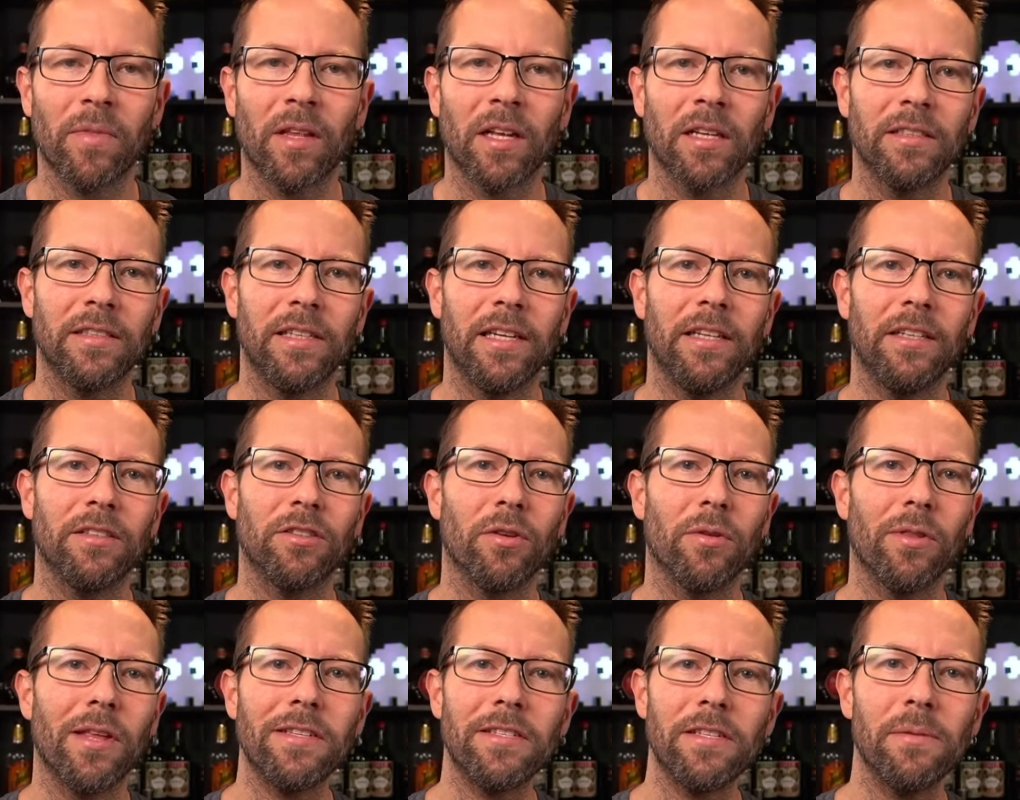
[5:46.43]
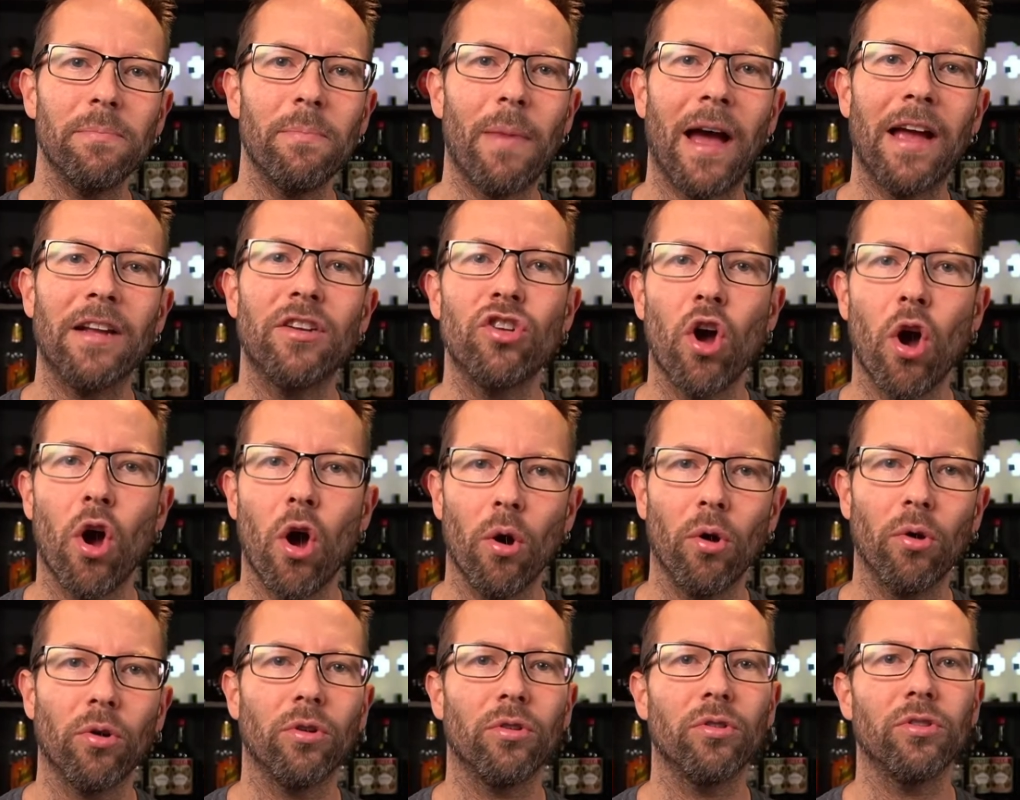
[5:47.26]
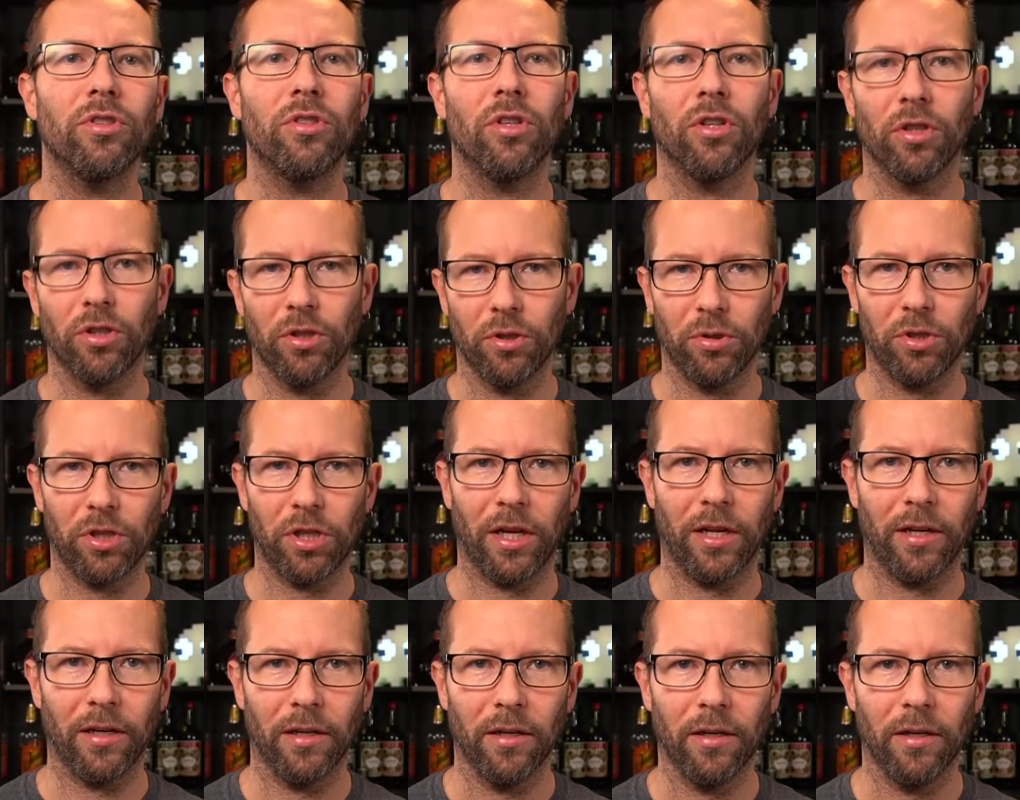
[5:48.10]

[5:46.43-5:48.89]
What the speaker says: See, so this is my total solution.